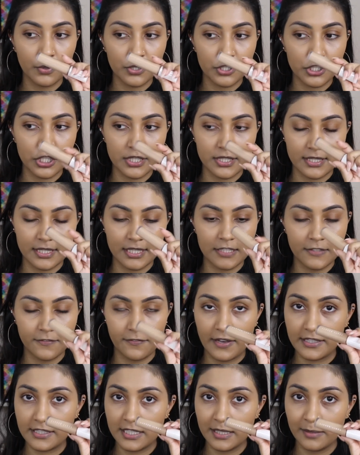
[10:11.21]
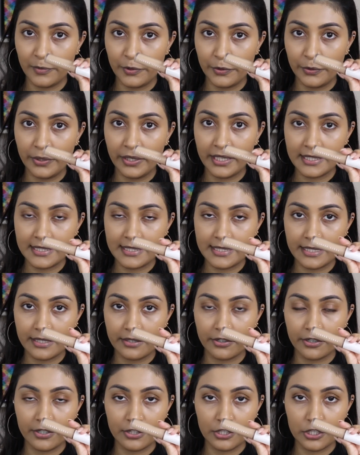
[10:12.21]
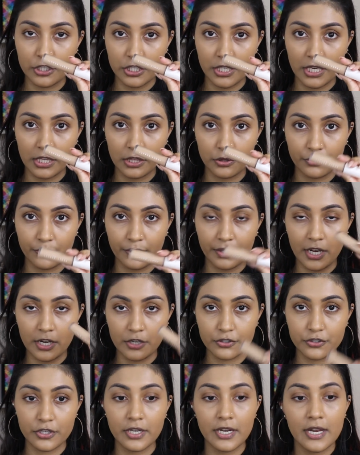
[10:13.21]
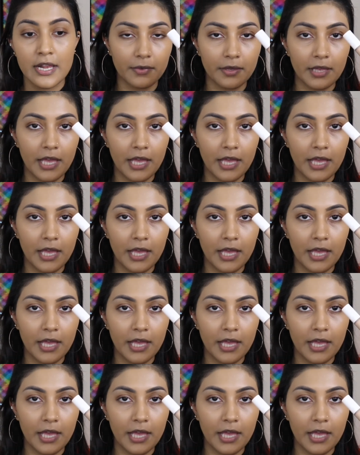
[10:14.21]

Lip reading: which is this Fenty Beauty concealer in the shade 300.